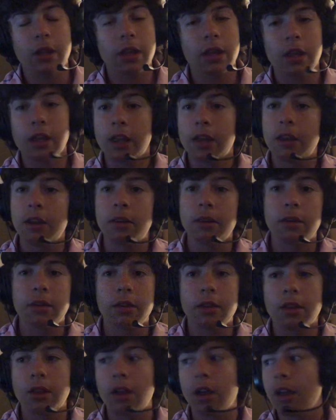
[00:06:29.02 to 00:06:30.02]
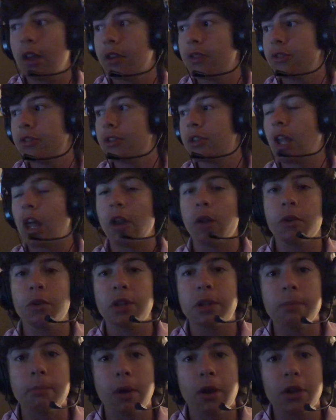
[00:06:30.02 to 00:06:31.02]
In not
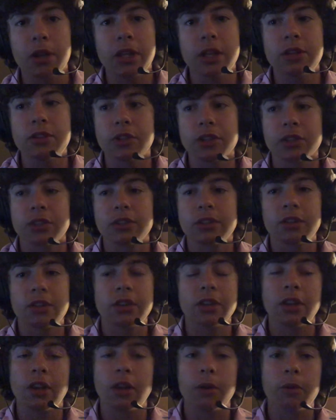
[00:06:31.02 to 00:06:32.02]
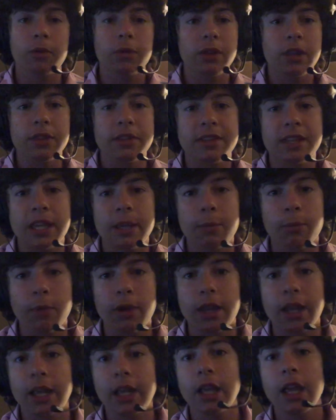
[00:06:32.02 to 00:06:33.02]
only money, just, in team
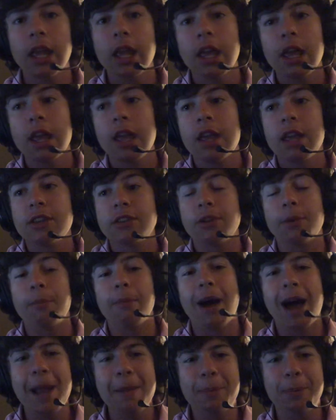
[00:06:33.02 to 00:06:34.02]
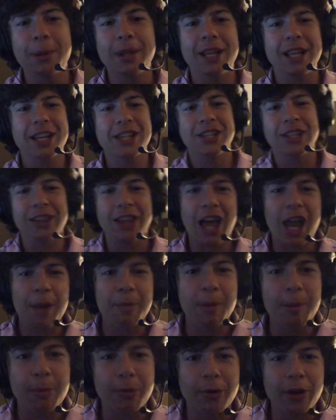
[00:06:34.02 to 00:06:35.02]
winning. So my prediction, a lot of
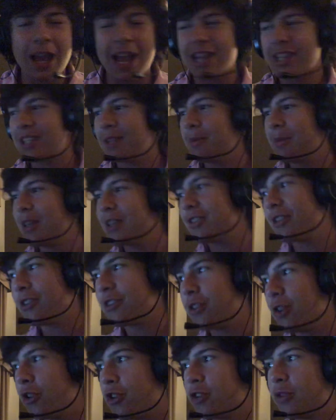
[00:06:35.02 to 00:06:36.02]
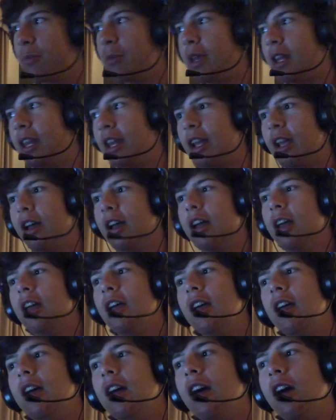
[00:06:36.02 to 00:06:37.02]
people were asking me this on social media
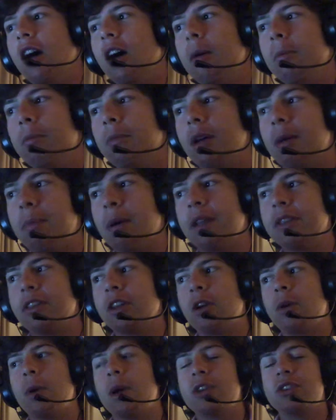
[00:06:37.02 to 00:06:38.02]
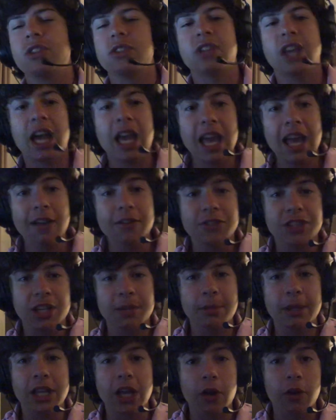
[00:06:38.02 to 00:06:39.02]
about the questions. I have
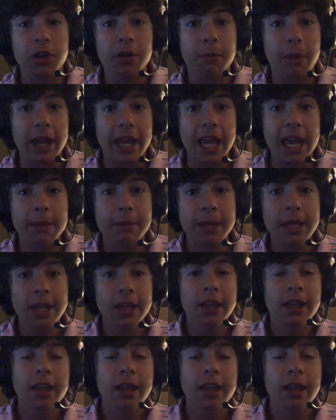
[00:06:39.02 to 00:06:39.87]
Jimmy going to Miami.